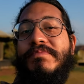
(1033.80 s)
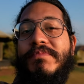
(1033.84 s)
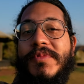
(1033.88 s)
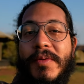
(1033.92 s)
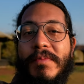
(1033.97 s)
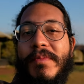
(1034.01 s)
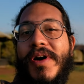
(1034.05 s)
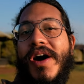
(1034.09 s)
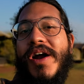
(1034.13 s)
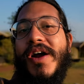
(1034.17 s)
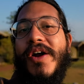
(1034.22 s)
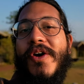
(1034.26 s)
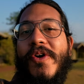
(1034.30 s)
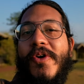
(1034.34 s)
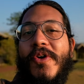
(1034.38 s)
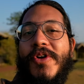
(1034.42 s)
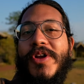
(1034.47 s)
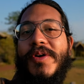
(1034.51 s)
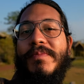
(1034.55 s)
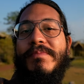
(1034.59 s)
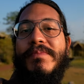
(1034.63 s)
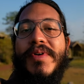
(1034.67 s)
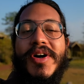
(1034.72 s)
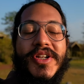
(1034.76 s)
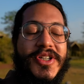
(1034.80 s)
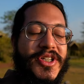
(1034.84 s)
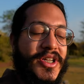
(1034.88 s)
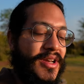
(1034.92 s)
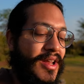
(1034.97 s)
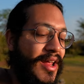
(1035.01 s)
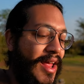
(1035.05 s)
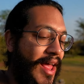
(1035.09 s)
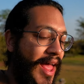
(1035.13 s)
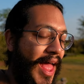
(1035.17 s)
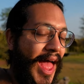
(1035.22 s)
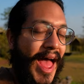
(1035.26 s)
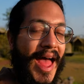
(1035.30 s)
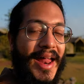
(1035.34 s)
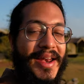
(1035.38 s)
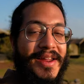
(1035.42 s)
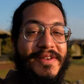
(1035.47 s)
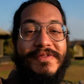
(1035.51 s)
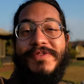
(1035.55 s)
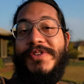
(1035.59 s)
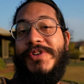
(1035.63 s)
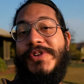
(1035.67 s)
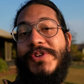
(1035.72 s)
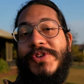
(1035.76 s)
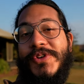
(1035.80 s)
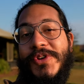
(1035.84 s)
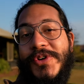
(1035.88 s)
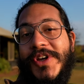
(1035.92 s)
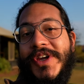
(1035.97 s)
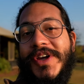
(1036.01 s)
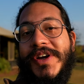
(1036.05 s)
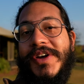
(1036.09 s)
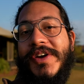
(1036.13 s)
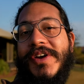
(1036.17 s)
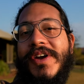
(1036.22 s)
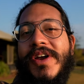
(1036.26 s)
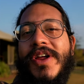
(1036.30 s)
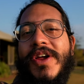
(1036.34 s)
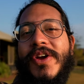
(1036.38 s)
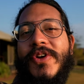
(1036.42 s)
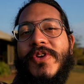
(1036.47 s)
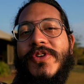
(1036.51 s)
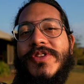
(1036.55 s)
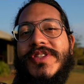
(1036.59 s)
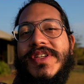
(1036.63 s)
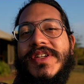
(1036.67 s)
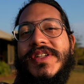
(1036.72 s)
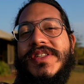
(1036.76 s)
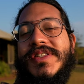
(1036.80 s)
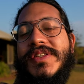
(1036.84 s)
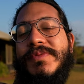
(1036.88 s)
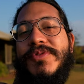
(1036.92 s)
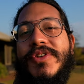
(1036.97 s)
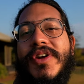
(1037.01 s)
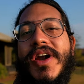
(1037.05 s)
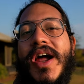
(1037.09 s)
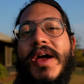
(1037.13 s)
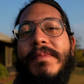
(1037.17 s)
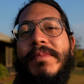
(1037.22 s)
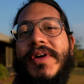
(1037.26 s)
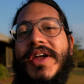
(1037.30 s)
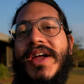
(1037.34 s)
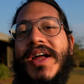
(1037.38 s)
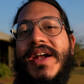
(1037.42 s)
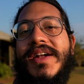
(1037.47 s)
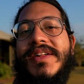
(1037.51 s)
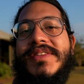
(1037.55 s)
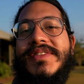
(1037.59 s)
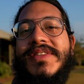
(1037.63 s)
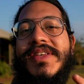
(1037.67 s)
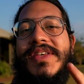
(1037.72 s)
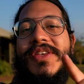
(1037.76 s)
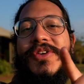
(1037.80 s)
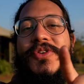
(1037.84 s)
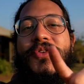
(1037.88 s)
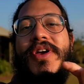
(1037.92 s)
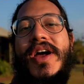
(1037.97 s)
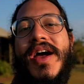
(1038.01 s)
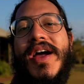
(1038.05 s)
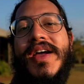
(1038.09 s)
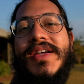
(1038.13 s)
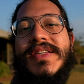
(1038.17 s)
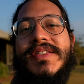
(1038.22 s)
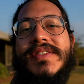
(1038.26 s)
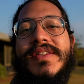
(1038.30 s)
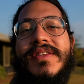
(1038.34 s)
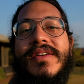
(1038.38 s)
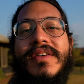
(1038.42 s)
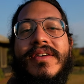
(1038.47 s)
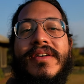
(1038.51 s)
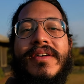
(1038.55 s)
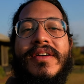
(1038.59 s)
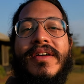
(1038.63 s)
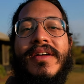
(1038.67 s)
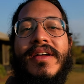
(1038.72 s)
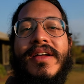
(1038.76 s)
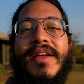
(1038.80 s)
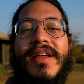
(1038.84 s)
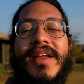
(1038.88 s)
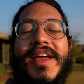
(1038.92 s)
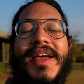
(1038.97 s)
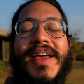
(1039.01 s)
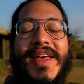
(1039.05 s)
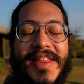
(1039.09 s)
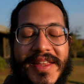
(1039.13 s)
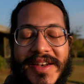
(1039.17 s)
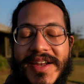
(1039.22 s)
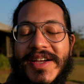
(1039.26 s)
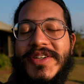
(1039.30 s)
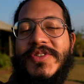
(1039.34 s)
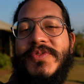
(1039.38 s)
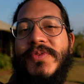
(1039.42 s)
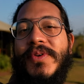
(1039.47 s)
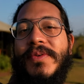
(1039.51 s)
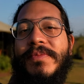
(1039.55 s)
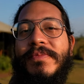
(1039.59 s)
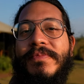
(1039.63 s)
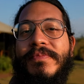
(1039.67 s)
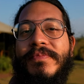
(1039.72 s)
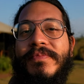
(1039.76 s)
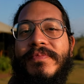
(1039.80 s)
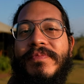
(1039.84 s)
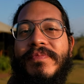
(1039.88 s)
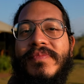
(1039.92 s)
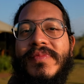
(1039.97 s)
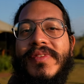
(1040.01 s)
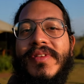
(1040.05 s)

the Mara on a budget. And if you're new here, consider subscribing, and I'll see you guys in the next one.